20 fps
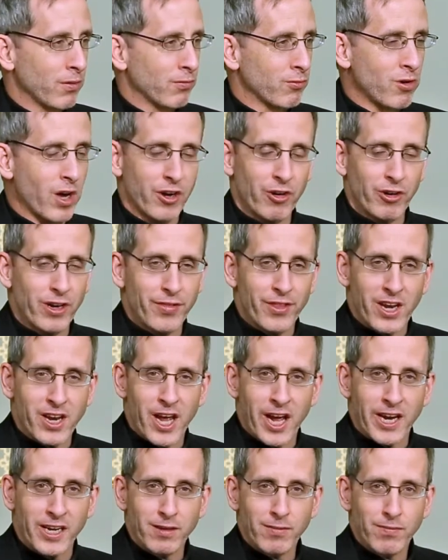runner in the
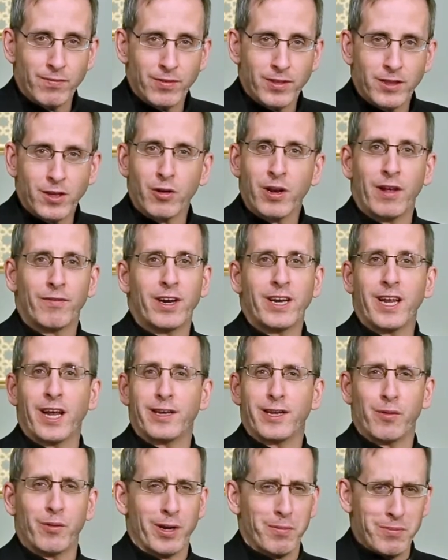night. Don't have any
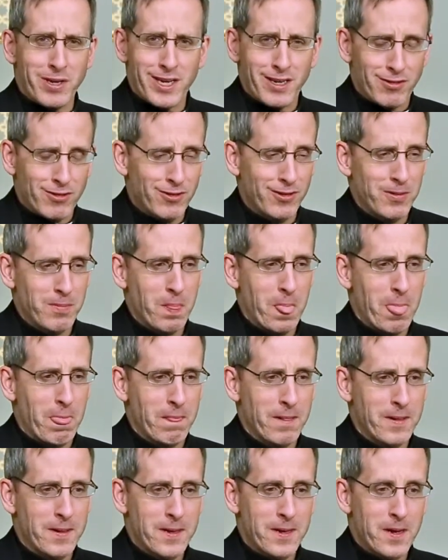idea what it means.
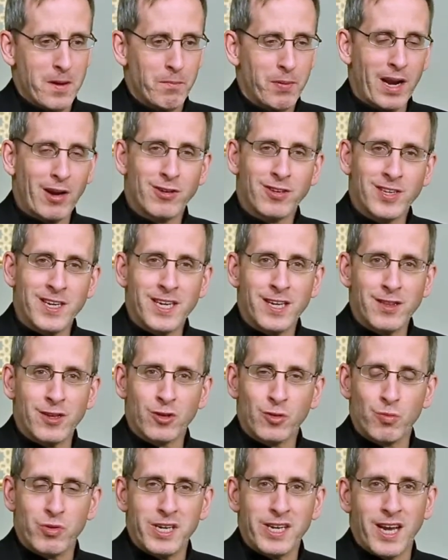But I was thinking
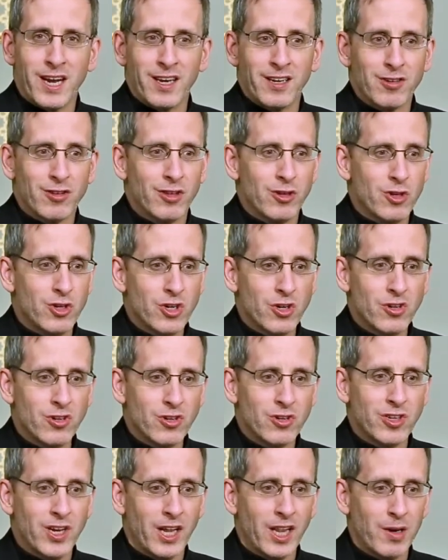this weekend as the church
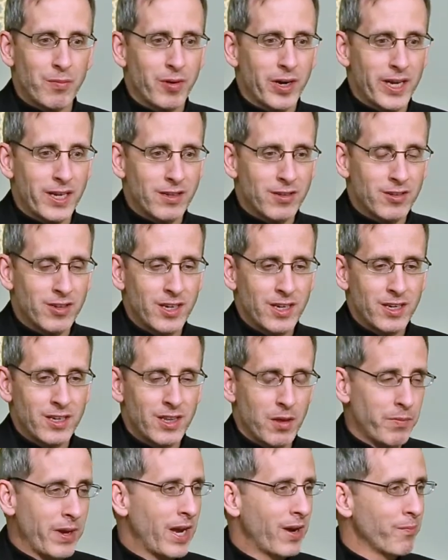celebrates
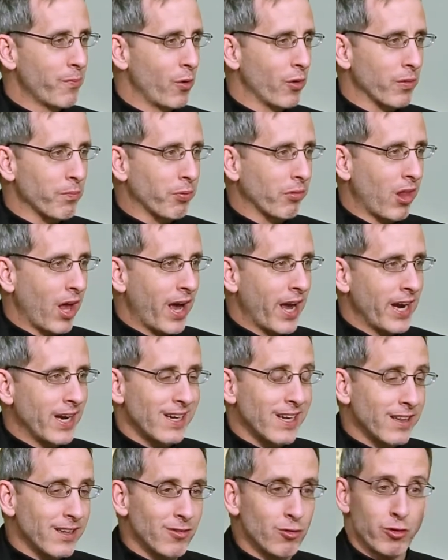the man born
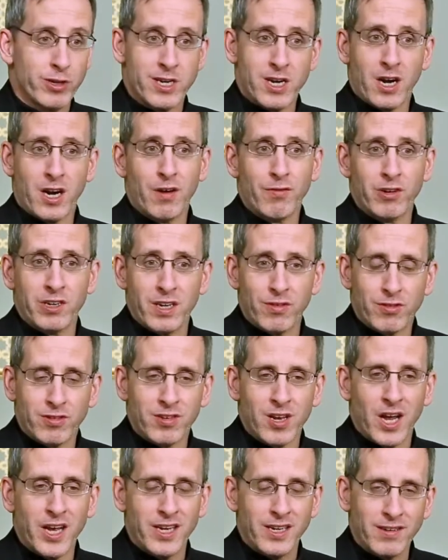blind and his recovery of
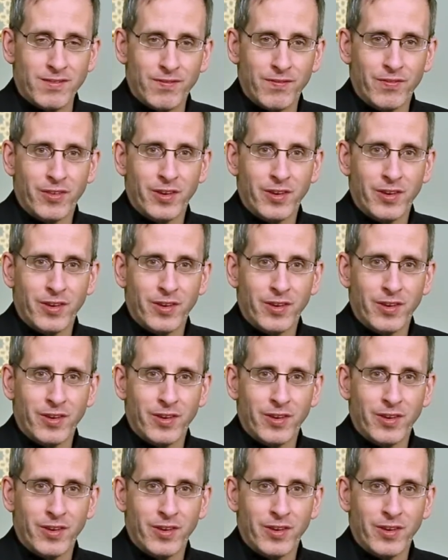sight,